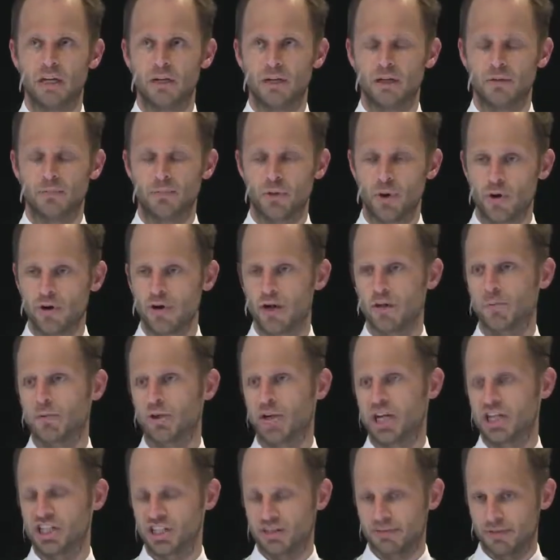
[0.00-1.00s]
Program on
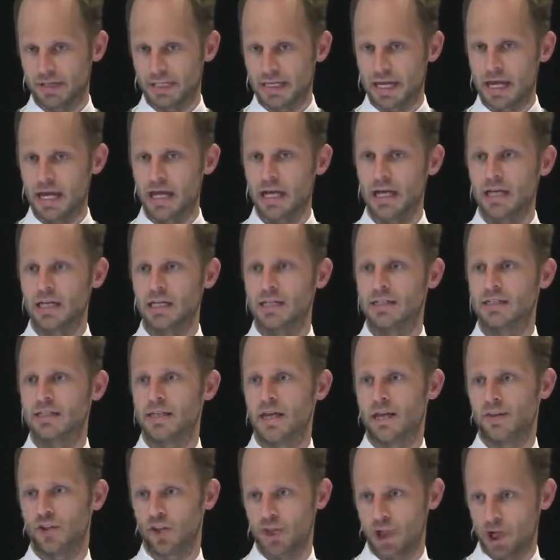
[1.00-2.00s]
HIV and AIDS,
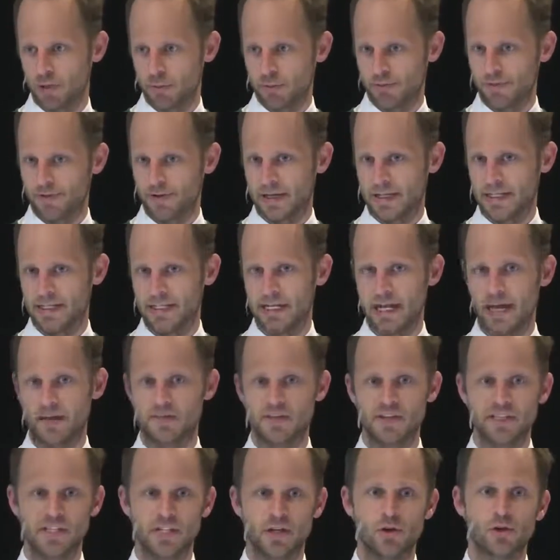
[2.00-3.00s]
and the Global Fund. And
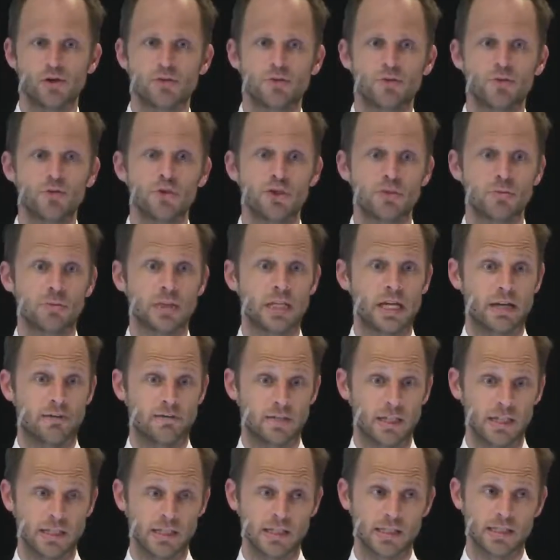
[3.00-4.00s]
there's irrefutable
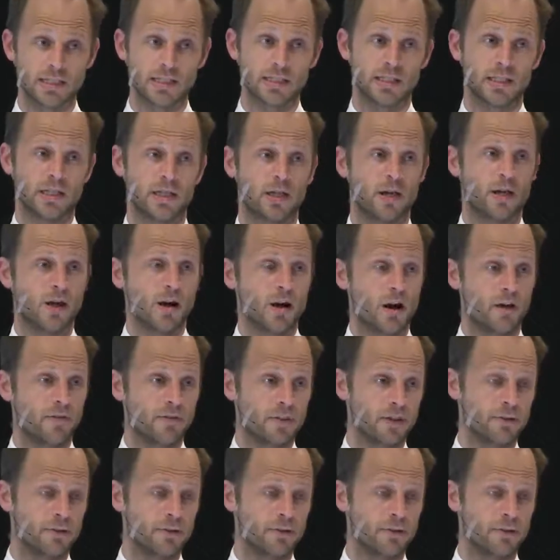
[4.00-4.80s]
evidence of the